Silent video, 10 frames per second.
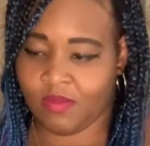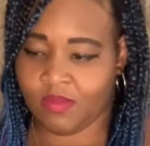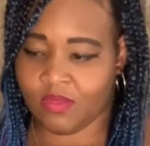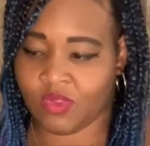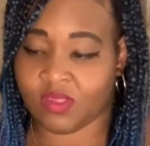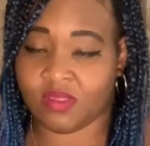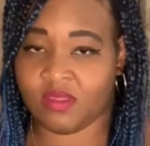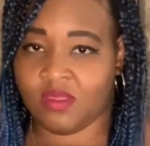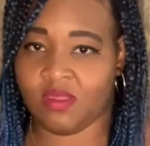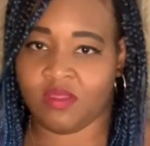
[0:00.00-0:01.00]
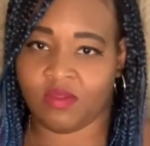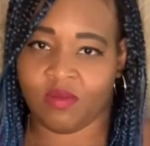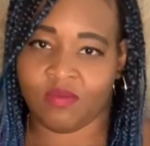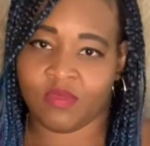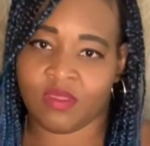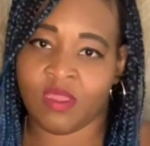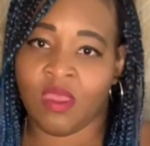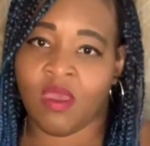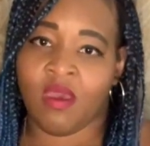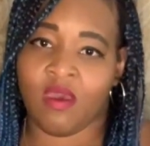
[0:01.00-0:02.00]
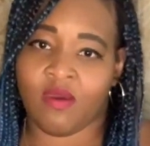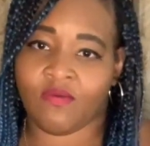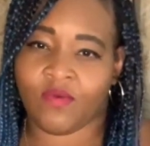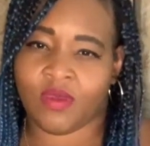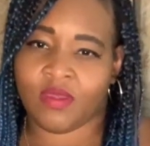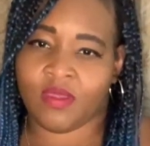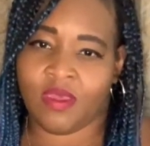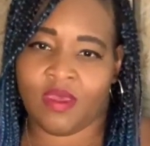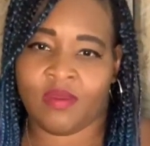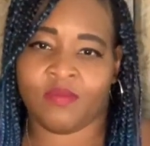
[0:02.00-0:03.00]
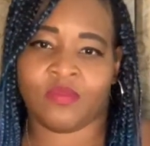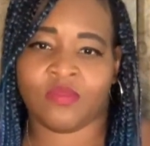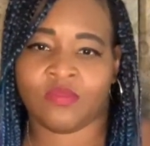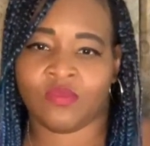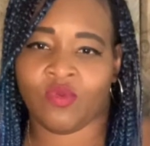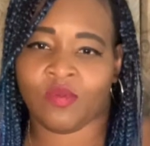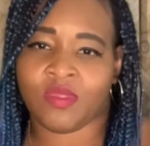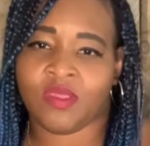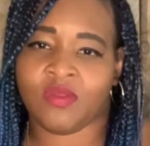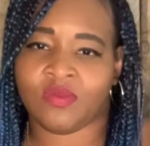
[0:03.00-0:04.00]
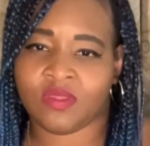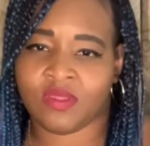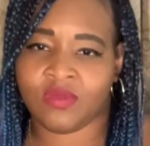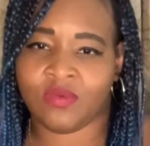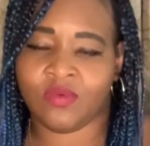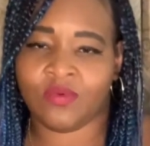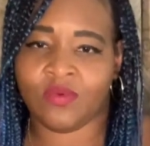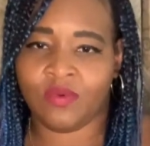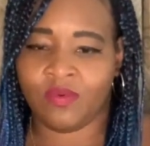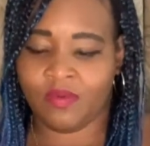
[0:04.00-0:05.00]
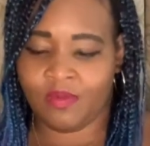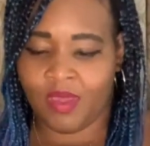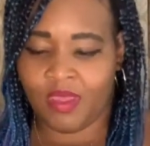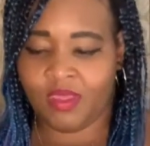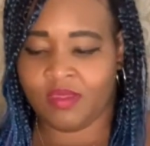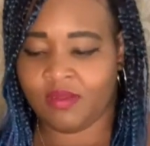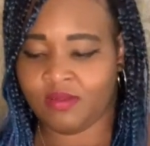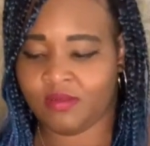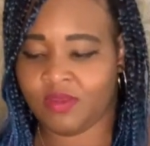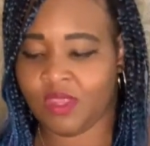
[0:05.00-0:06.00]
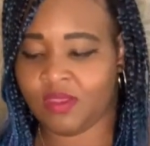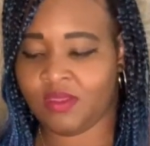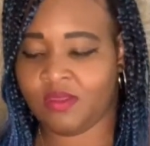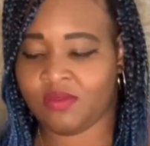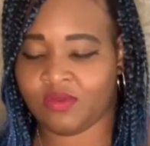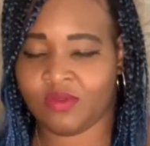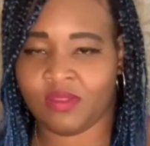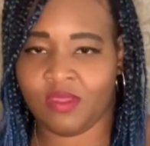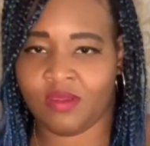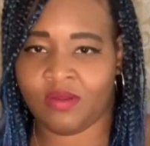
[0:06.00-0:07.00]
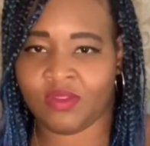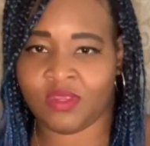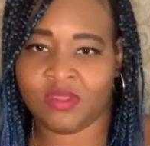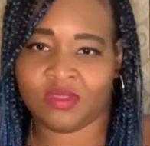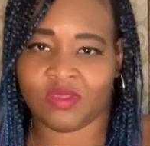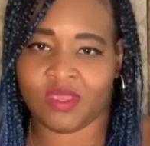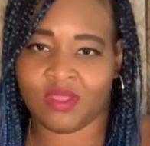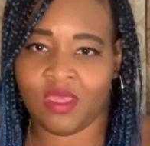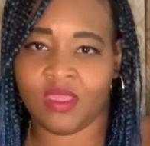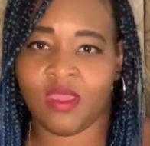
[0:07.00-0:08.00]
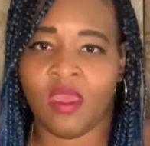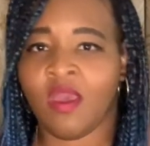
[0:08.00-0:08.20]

Just in terms of what I'm normally used to my jeggings or jeans looking like.